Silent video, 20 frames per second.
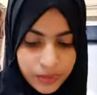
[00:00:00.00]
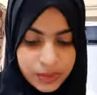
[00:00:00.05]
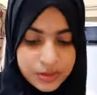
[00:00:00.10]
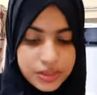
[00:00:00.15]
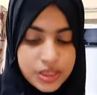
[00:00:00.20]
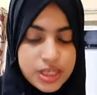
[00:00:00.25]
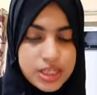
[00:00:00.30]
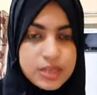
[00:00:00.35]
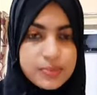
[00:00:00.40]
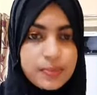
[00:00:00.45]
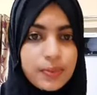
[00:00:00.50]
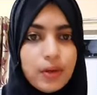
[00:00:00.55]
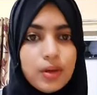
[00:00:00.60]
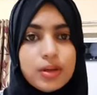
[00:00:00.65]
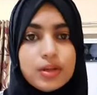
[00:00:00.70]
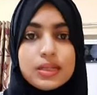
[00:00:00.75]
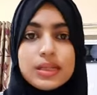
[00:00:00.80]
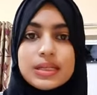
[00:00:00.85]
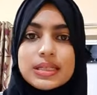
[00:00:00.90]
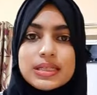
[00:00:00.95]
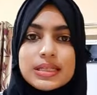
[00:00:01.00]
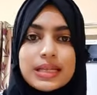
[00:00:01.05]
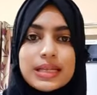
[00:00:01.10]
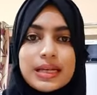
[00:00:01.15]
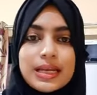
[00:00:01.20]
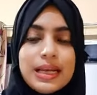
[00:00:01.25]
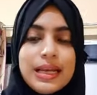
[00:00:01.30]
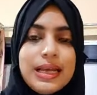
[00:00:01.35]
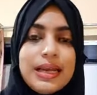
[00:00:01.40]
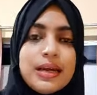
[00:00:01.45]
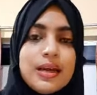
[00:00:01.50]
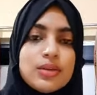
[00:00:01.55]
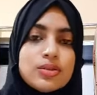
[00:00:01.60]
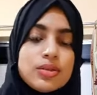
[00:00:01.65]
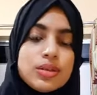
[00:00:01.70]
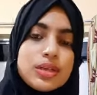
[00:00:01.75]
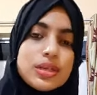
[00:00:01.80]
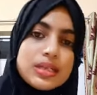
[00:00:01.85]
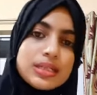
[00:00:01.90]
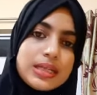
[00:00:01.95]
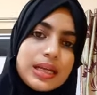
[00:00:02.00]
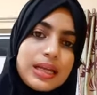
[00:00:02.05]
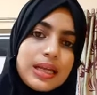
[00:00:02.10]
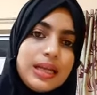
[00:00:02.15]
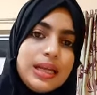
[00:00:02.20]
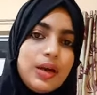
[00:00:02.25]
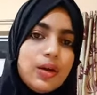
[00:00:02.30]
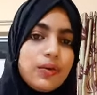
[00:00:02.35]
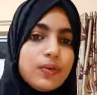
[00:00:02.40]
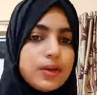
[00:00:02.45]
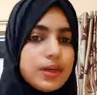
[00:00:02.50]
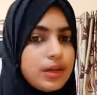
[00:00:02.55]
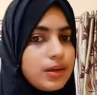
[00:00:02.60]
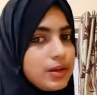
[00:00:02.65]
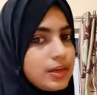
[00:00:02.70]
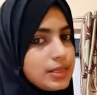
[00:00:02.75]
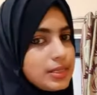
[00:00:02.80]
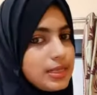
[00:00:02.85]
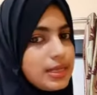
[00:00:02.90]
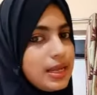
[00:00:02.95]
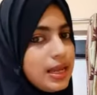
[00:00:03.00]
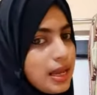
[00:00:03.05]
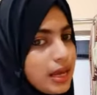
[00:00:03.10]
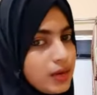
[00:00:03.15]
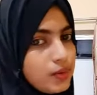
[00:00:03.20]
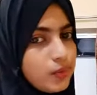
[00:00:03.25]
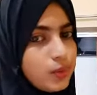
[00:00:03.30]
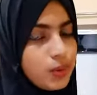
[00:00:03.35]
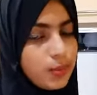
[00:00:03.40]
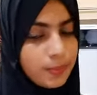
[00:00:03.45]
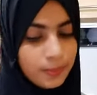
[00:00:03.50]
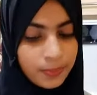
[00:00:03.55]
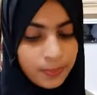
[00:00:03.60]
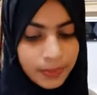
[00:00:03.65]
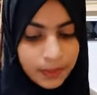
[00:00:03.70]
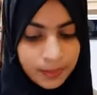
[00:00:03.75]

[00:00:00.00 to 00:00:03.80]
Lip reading: She spoke distinctly. So distinctly over here is an adverb.